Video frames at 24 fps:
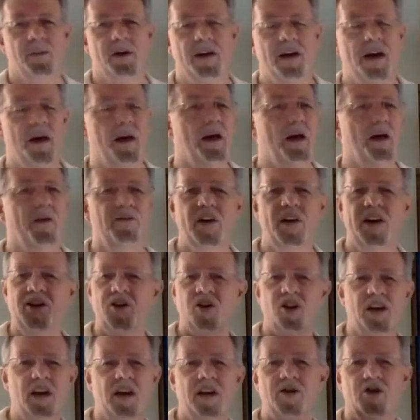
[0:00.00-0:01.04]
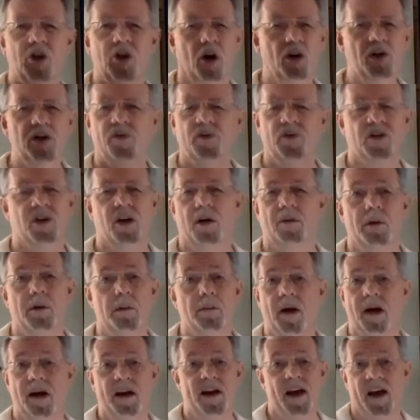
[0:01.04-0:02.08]
He, eventually, Joseph is going to be
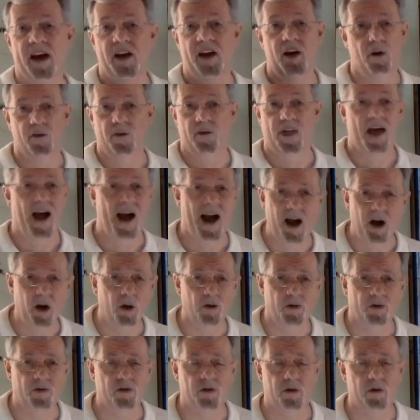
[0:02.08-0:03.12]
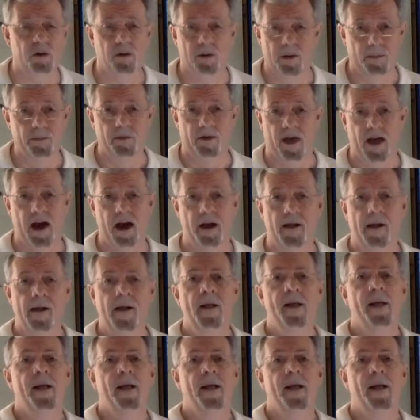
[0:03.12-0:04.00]
made head over the house. You remember that.